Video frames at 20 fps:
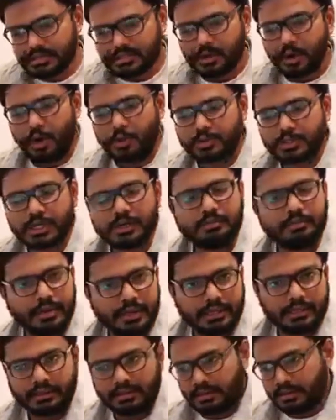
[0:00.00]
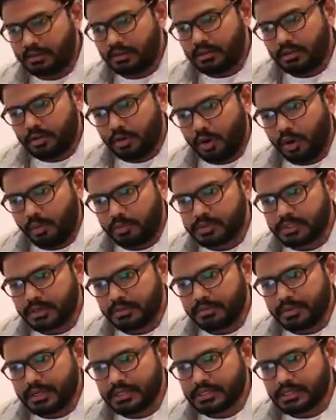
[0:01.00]
Yes, option B.
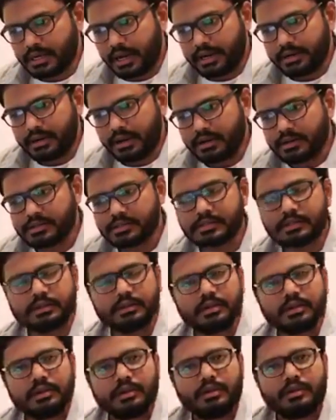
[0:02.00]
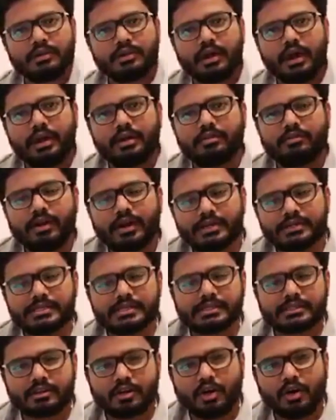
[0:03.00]
Option B is right answer. And
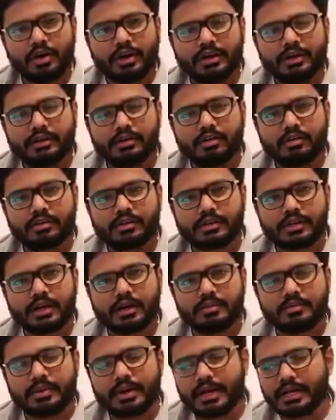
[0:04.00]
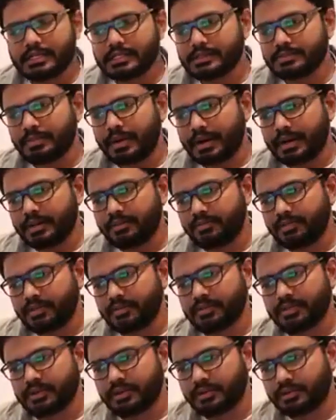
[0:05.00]
why is it coined or termed as
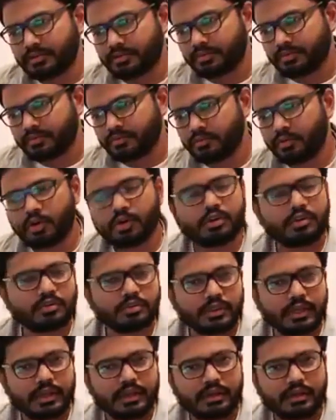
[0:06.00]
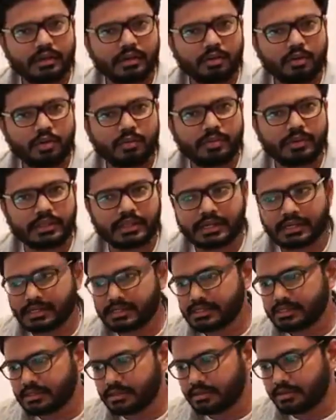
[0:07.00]
Monday fever? What do you think could be
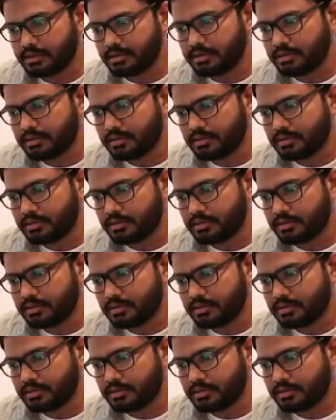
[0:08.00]
the reason?